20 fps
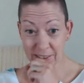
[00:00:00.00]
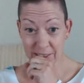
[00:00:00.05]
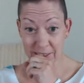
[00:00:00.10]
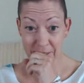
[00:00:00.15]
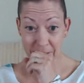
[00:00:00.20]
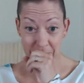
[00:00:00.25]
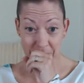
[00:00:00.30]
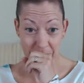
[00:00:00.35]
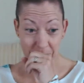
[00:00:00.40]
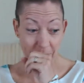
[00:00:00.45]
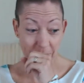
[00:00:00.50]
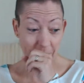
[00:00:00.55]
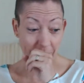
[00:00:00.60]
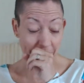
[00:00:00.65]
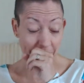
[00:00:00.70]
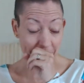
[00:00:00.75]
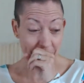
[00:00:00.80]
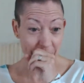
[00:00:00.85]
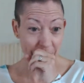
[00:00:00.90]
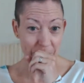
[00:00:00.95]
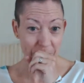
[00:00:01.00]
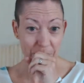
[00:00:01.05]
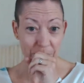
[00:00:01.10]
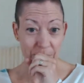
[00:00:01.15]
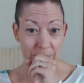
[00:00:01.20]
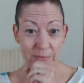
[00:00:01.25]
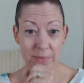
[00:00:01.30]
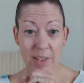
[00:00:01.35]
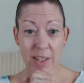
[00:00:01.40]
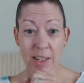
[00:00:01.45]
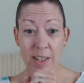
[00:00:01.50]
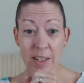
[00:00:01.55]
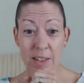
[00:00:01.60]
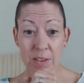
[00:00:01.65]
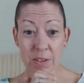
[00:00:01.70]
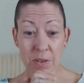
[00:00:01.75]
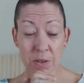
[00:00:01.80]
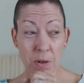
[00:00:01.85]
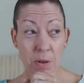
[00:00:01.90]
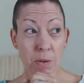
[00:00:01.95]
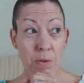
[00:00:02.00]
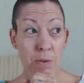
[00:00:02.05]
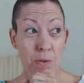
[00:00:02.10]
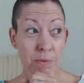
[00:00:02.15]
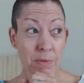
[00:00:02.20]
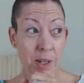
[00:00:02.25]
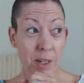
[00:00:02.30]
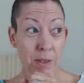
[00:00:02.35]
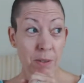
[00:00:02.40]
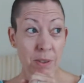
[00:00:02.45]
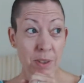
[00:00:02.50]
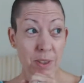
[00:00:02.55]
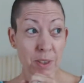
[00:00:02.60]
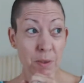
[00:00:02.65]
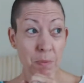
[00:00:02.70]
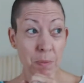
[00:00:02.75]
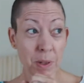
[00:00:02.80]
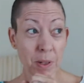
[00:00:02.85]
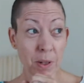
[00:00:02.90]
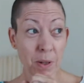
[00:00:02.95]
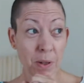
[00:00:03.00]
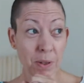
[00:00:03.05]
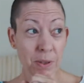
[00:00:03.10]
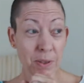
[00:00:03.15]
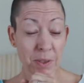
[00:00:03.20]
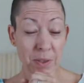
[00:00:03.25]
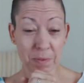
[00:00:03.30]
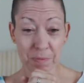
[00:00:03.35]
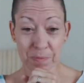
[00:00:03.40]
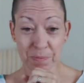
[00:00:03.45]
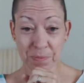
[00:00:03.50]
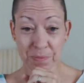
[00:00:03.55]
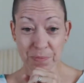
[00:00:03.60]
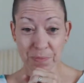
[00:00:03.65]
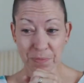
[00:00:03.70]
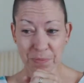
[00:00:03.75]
like, so it is not all roses, because